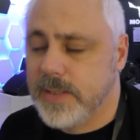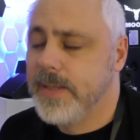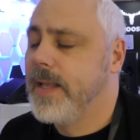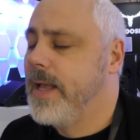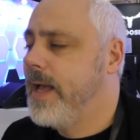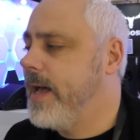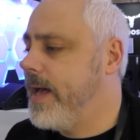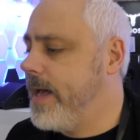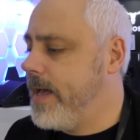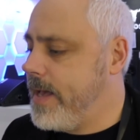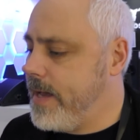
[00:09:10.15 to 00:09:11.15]

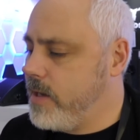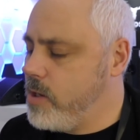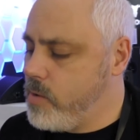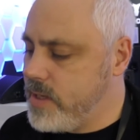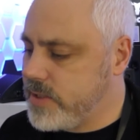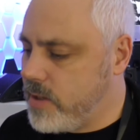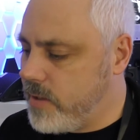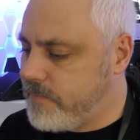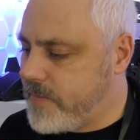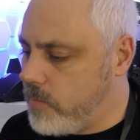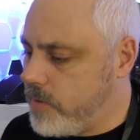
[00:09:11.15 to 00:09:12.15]
and I always kind
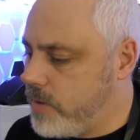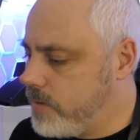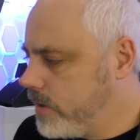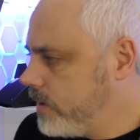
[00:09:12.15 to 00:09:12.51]
of felt that